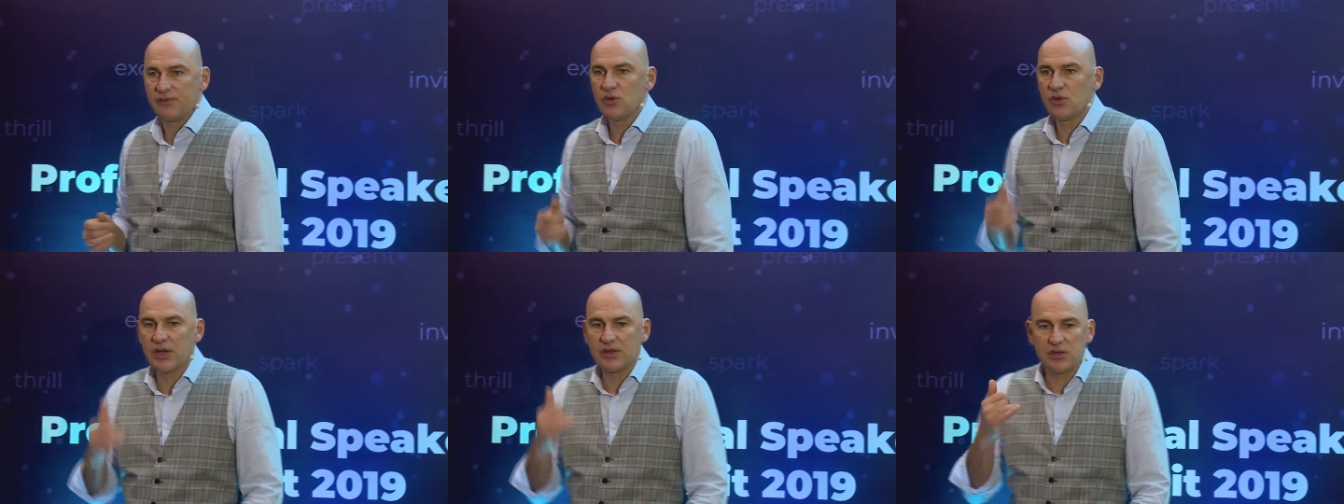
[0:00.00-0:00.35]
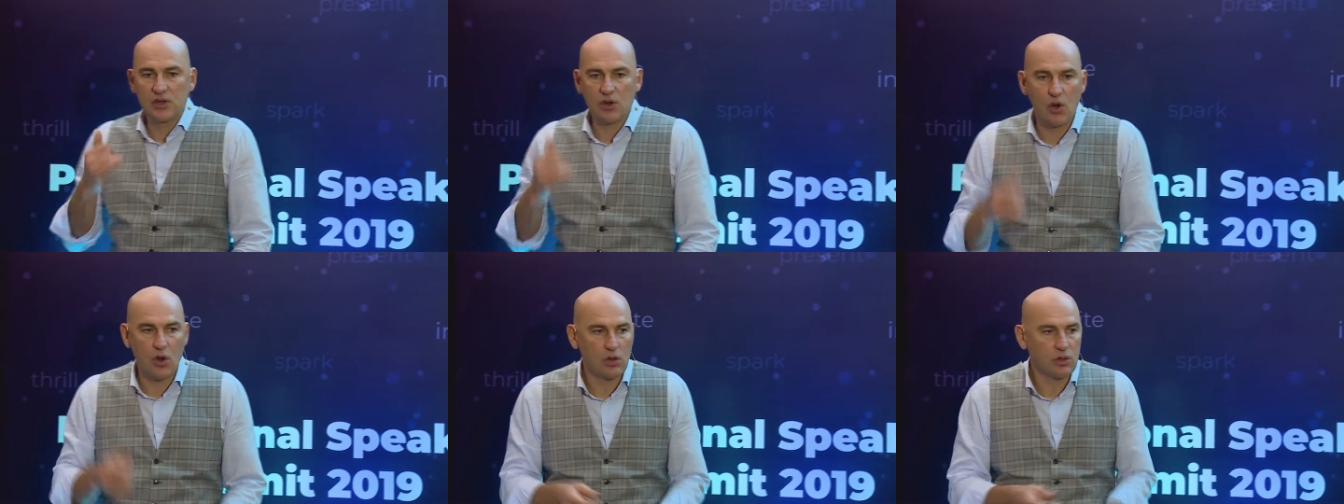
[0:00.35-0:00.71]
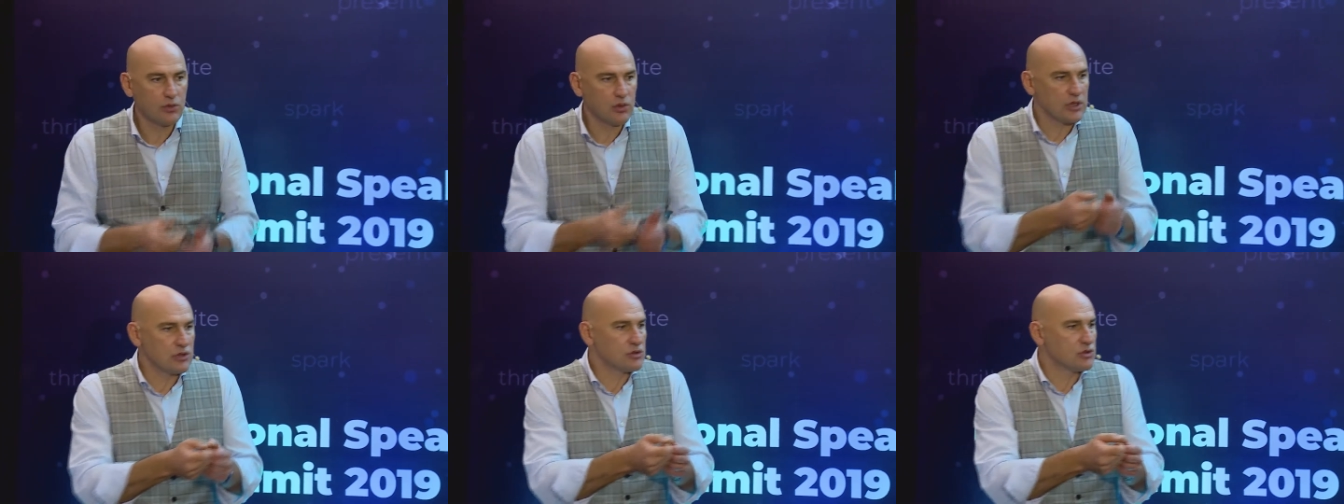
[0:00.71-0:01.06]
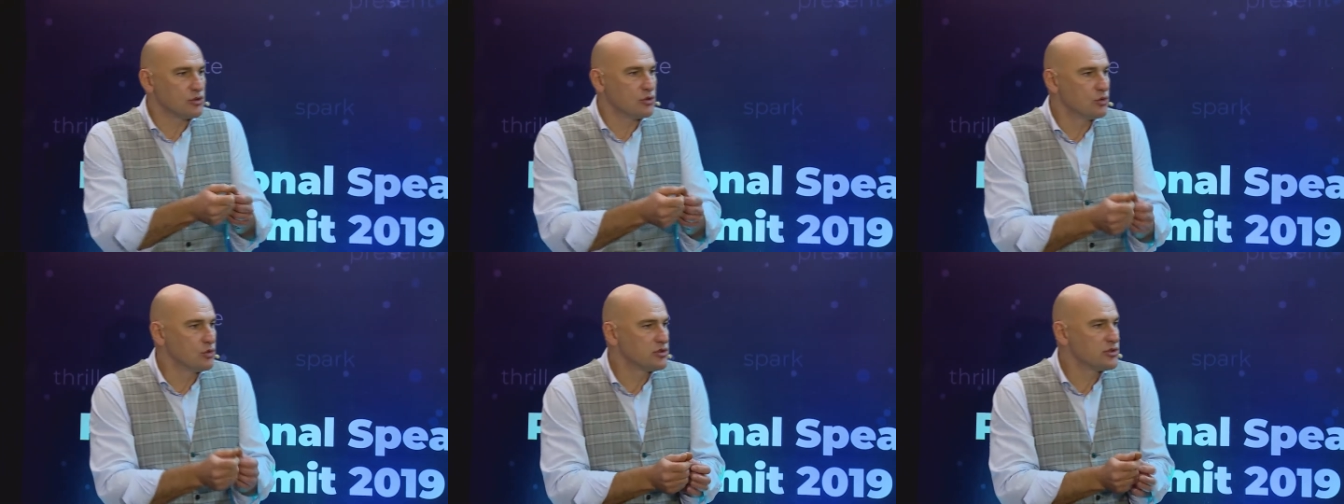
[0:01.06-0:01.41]
You can call, you can
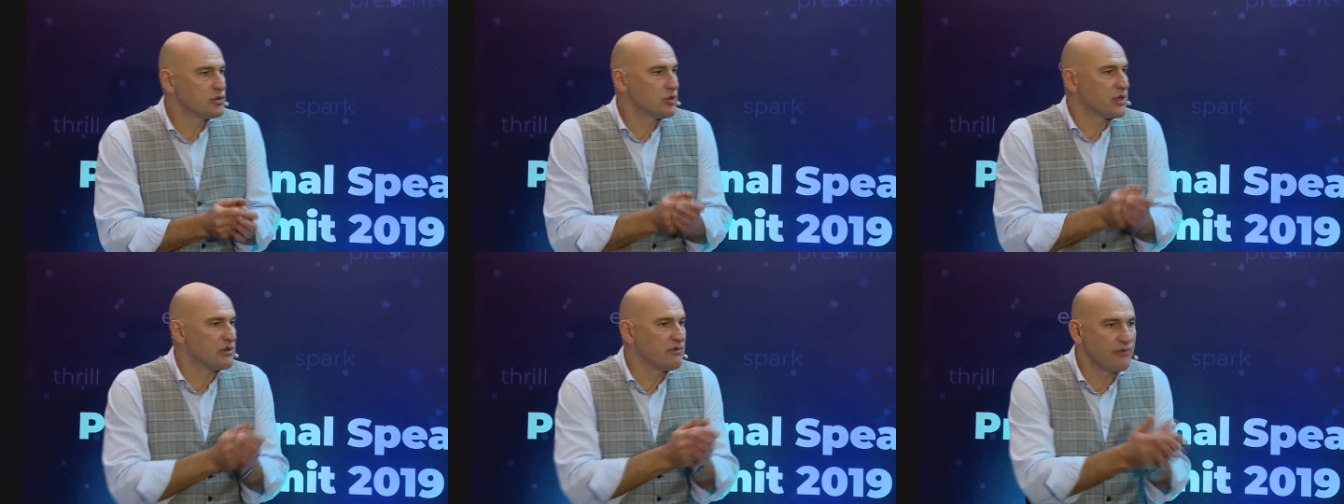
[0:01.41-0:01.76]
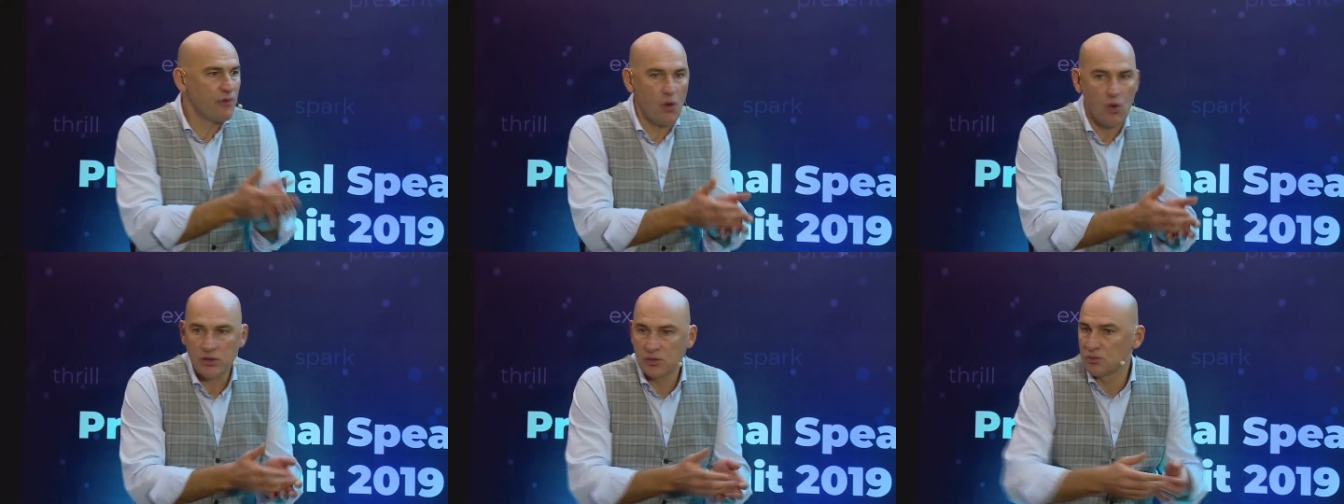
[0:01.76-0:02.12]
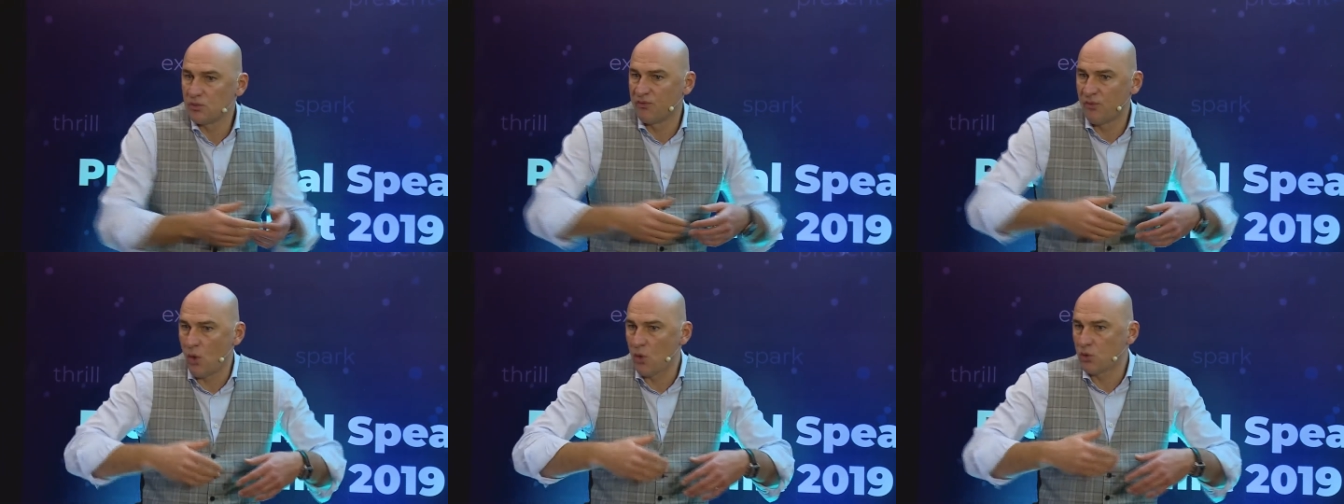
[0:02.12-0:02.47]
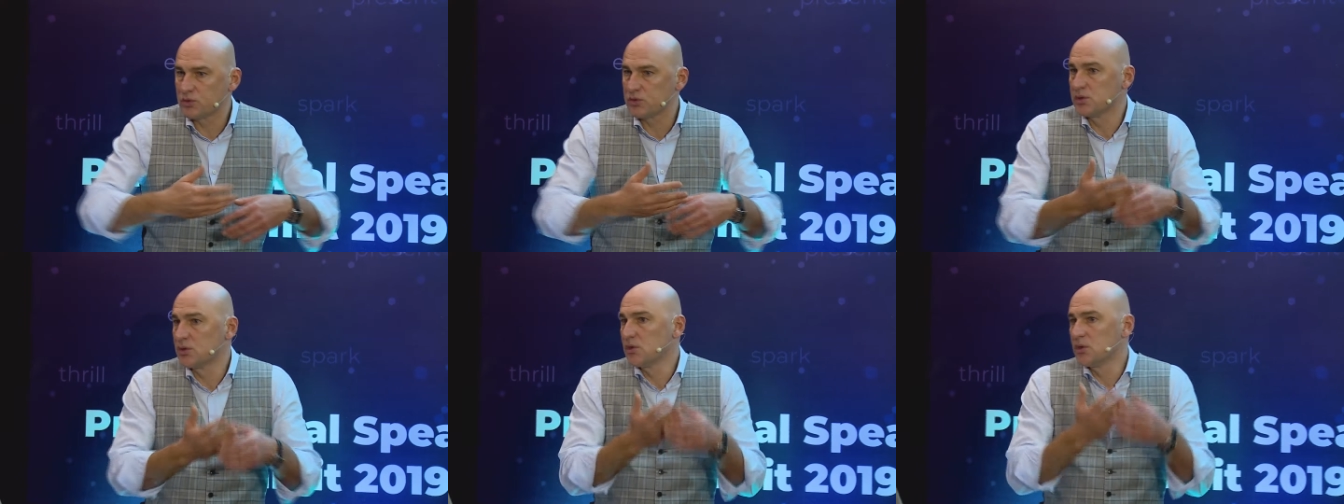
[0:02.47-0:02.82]
choose, you can vote,
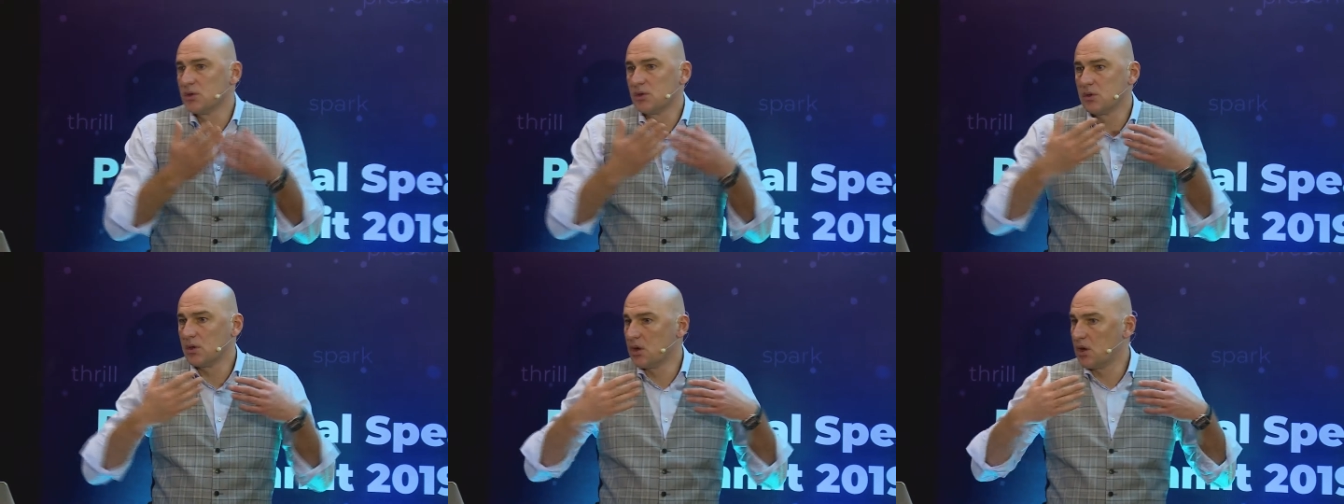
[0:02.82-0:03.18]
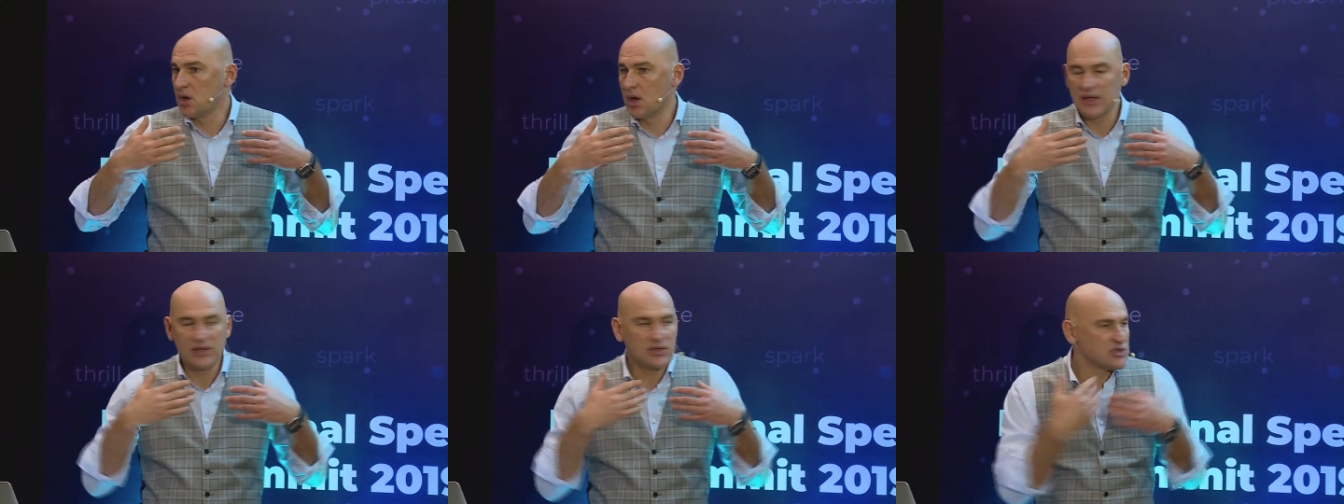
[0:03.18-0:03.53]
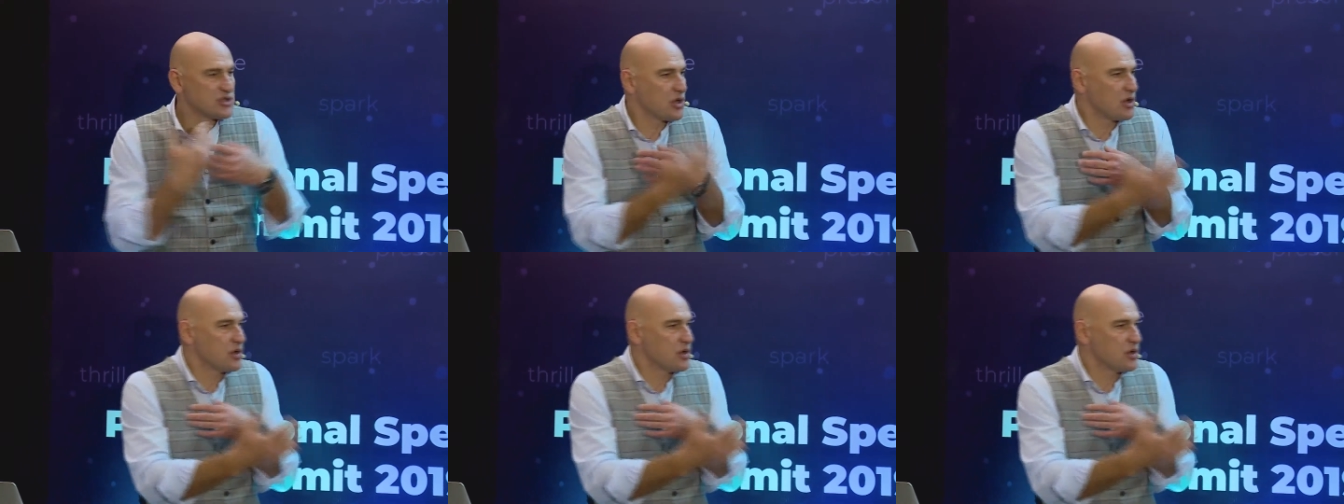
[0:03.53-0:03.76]
vote, uh, and so